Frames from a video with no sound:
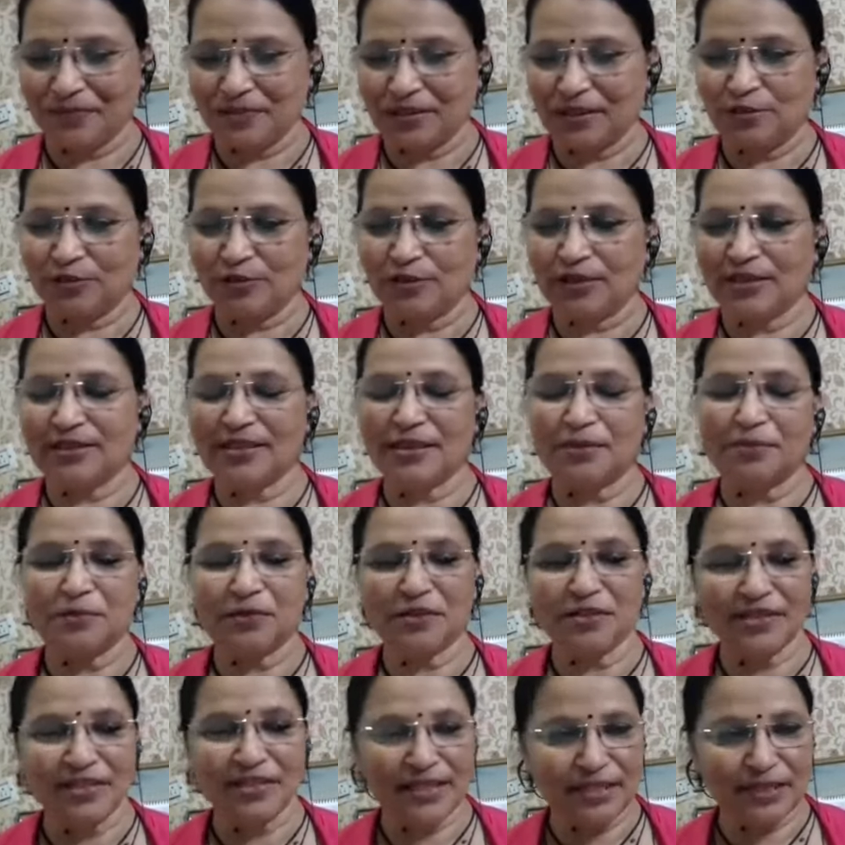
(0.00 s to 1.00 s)
So the
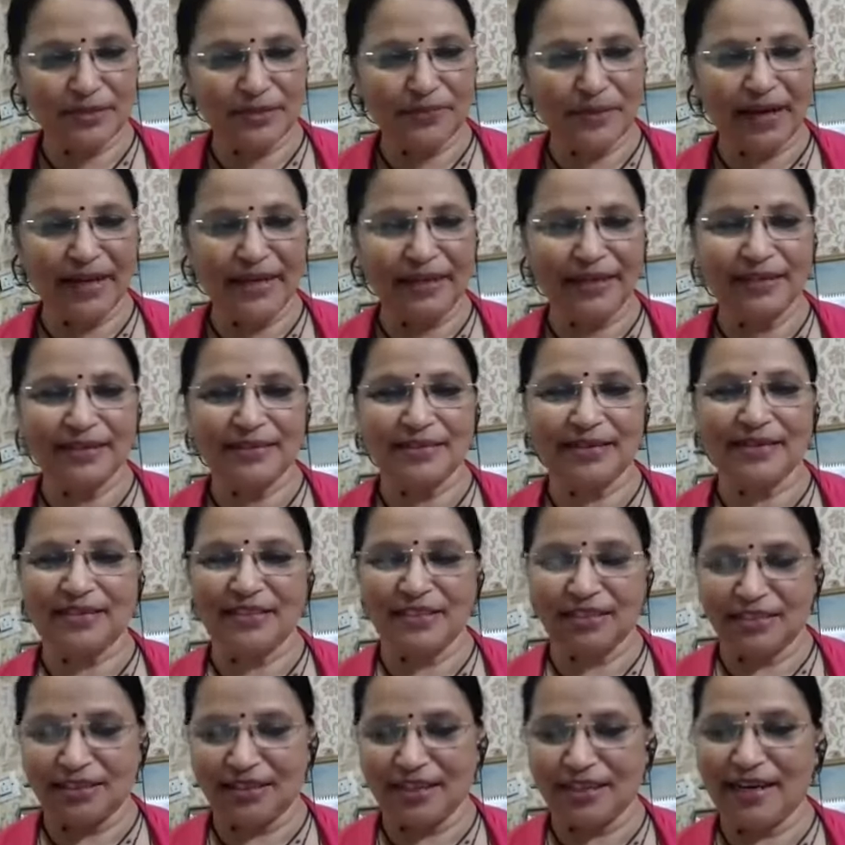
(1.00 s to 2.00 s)
subconscious mind is a
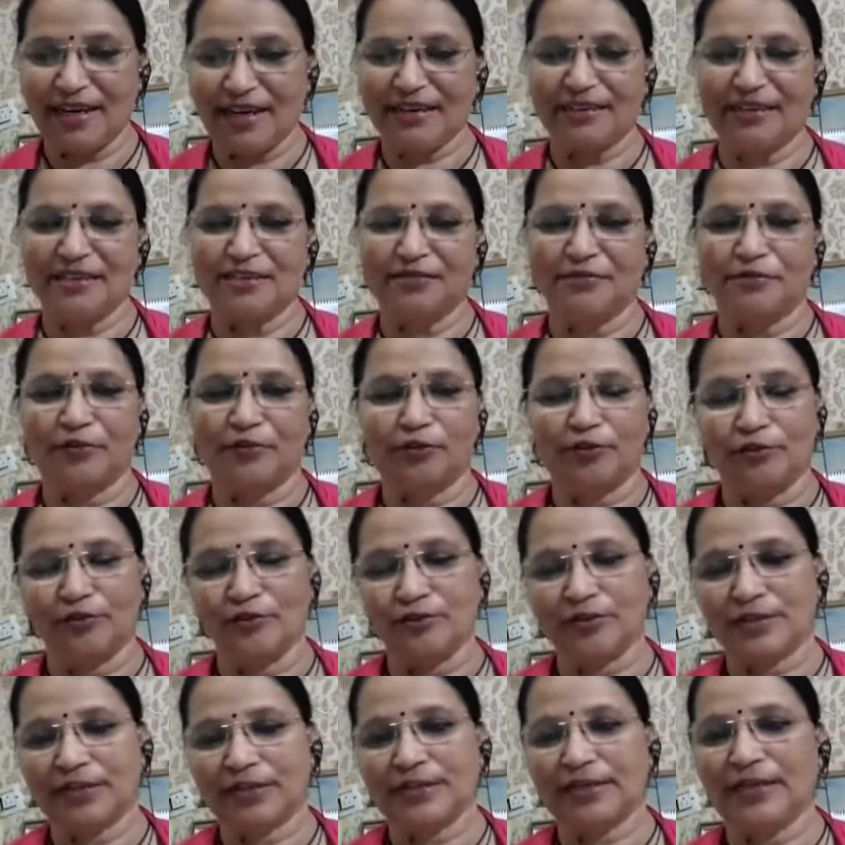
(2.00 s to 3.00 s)
genie, and it
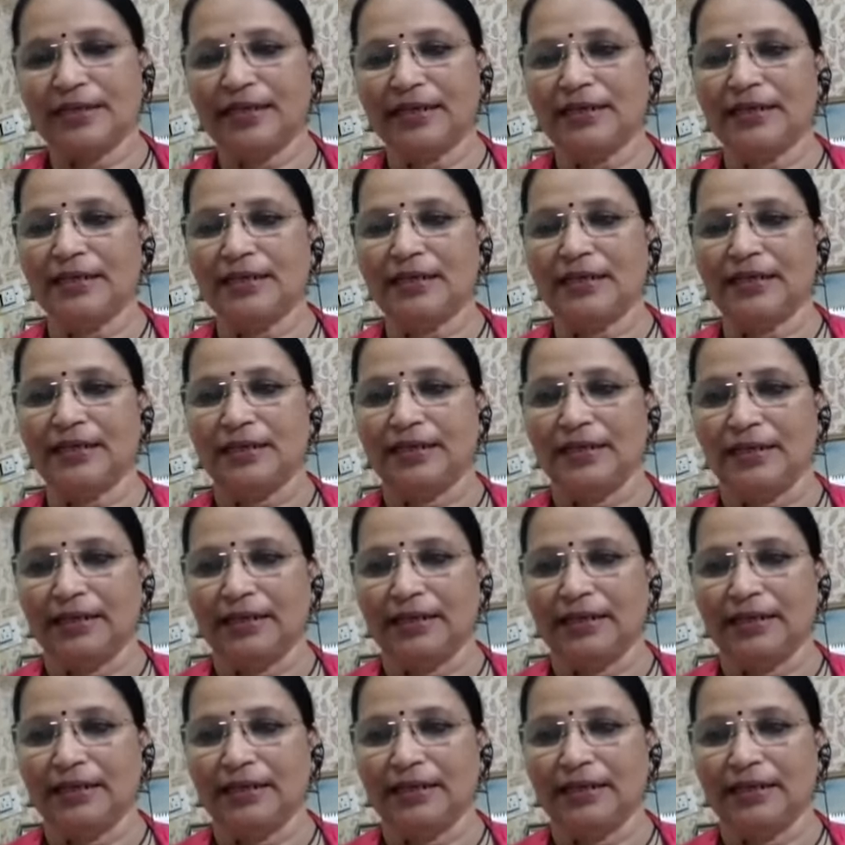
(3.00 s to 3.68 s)
follows the